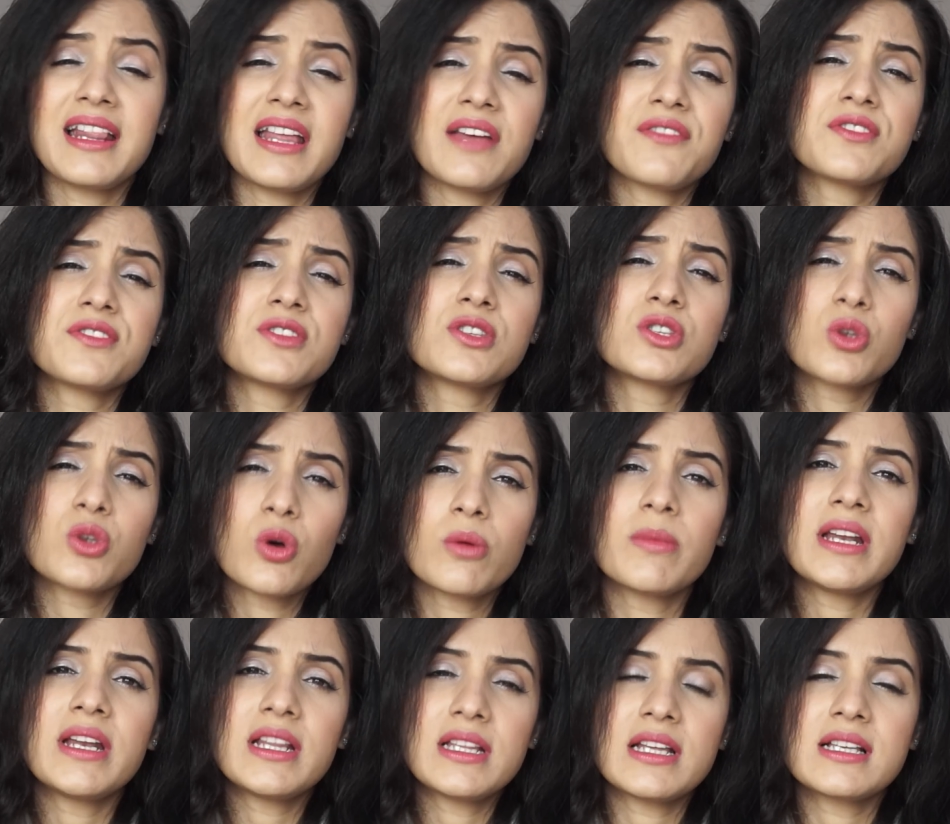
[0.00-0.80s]
and they have
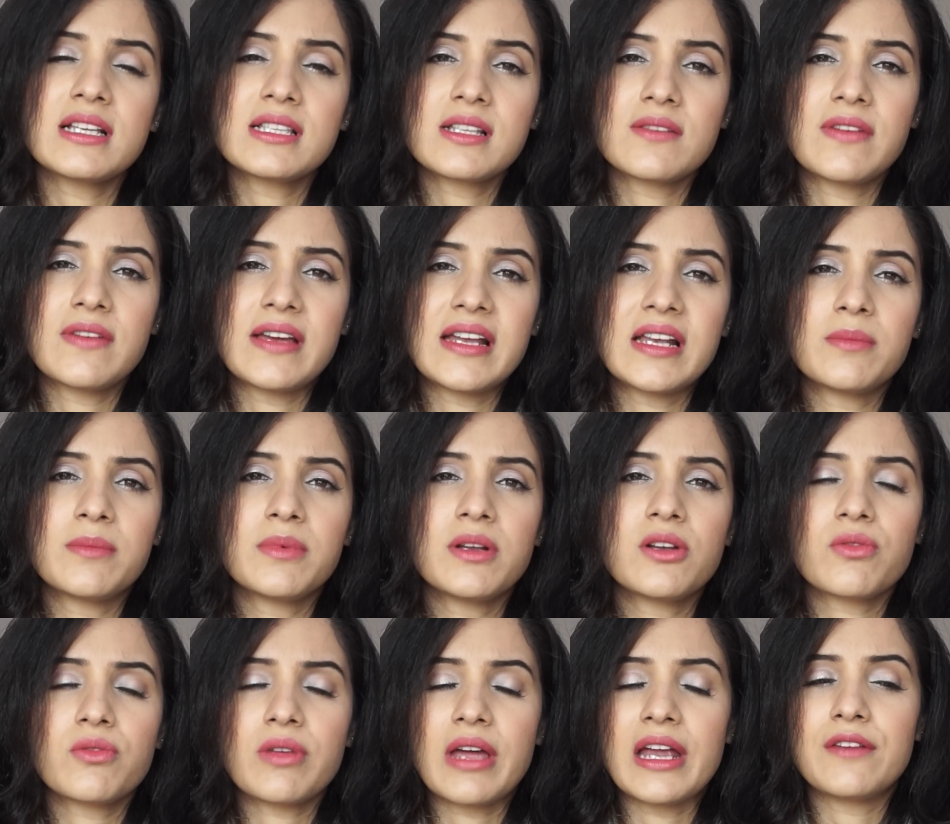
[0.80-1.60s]
so many things
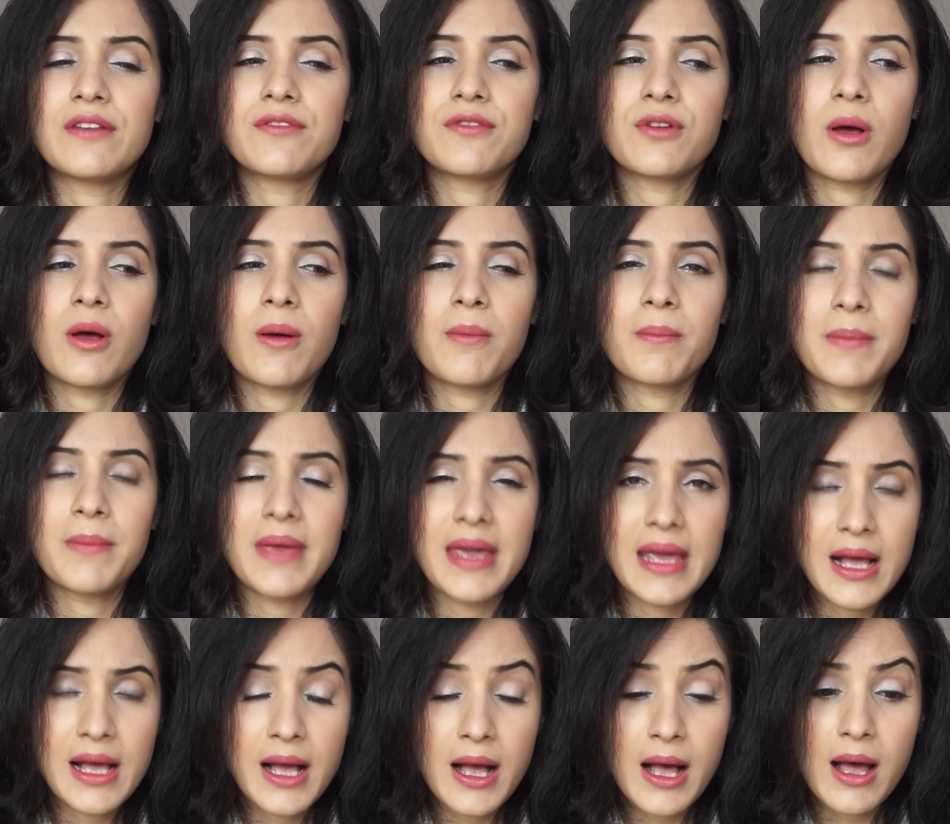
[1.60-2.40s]
available, right
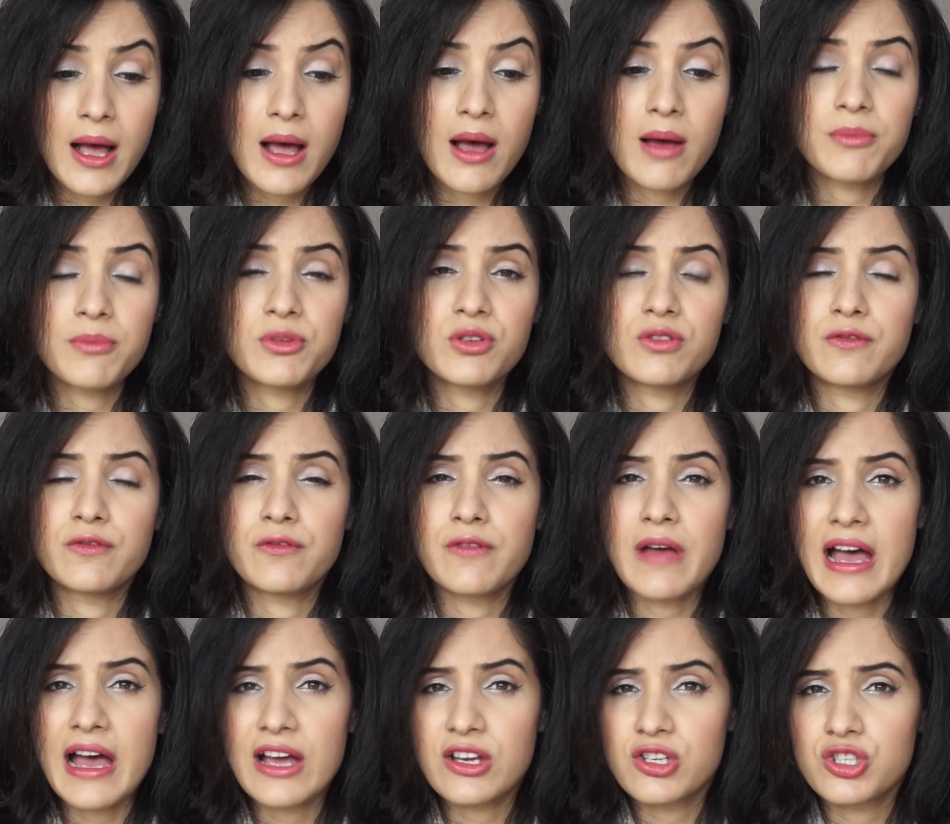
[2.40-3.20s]
from makeup to
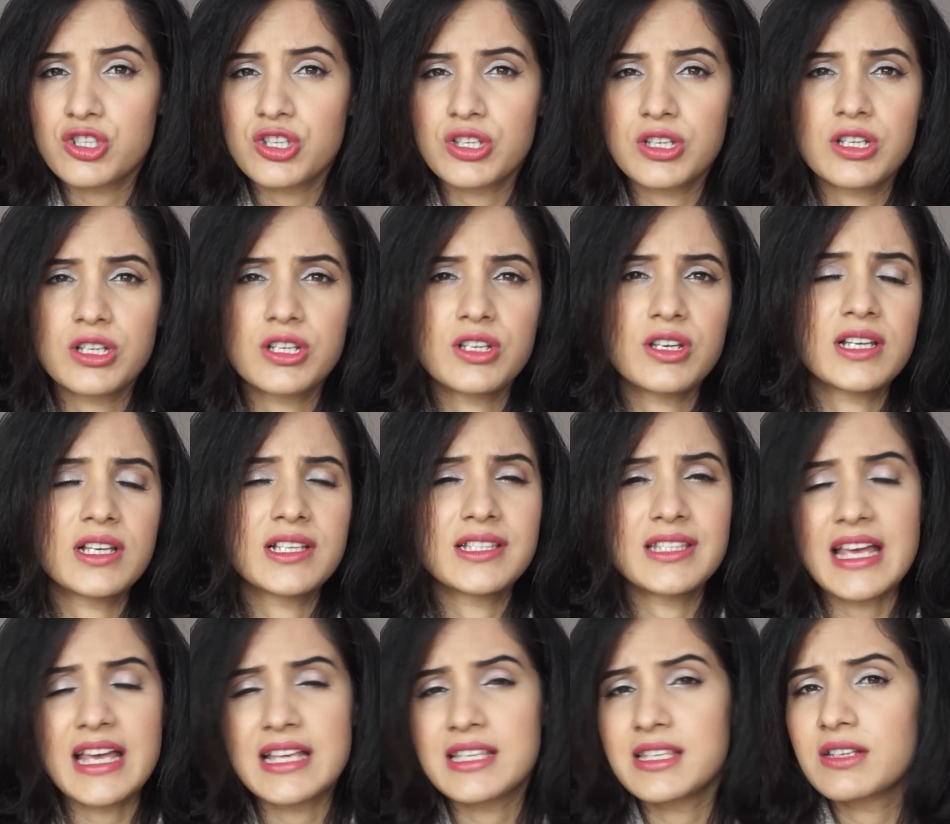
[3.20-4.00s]
fashion,
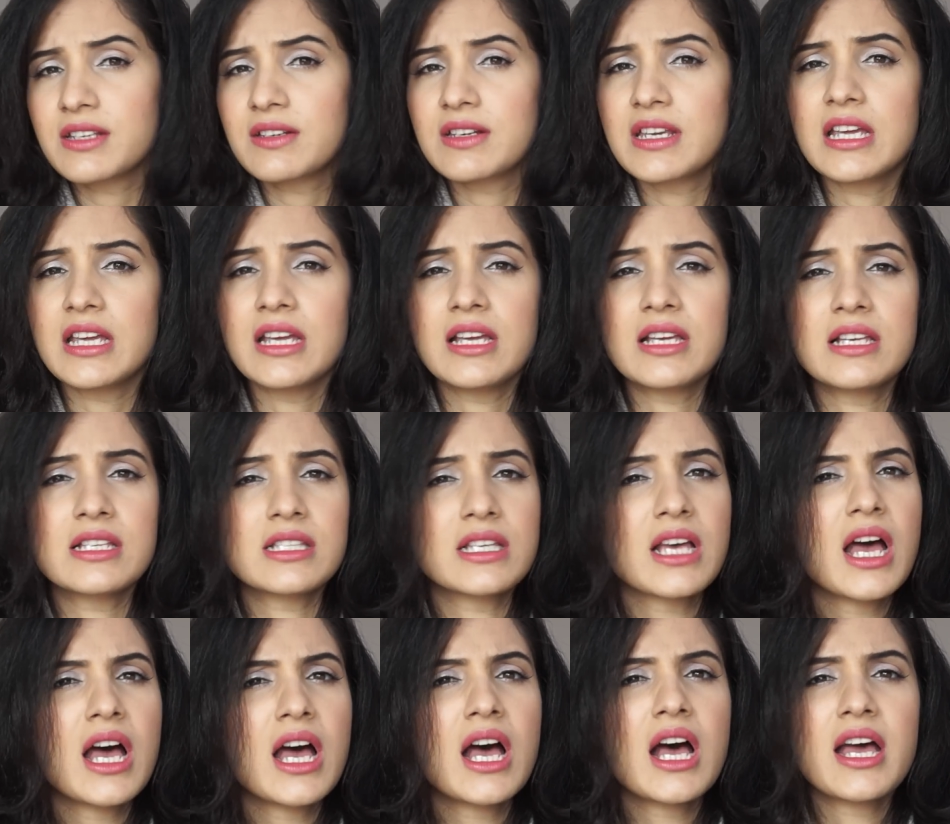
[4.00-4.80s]

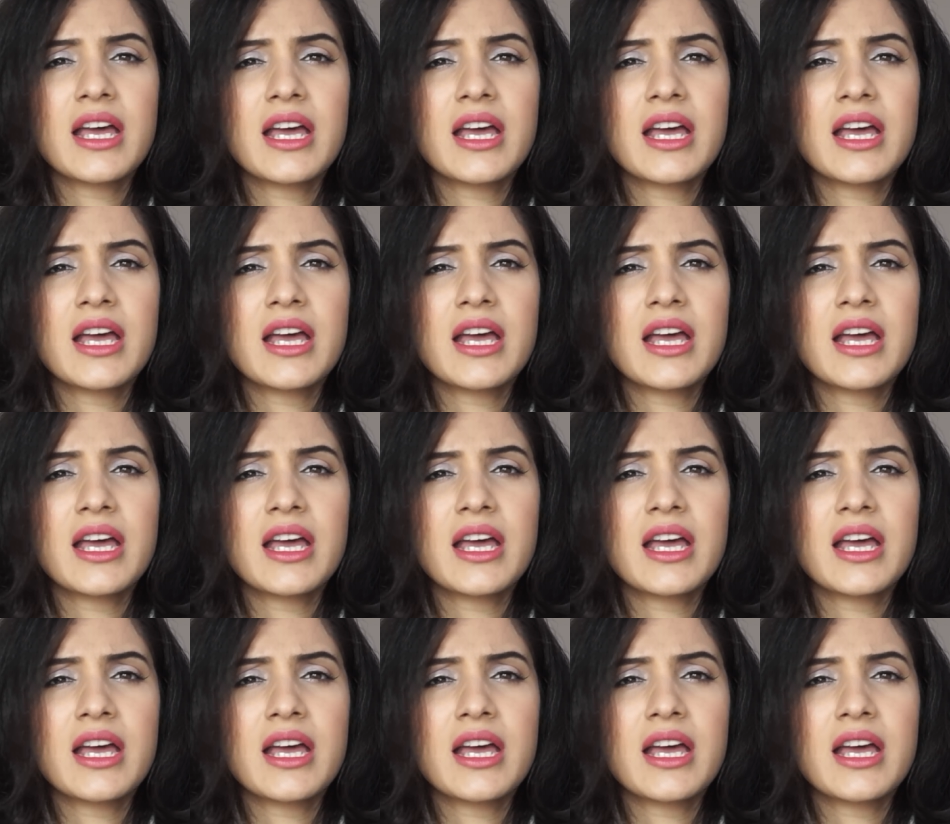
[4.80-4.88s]
accessories,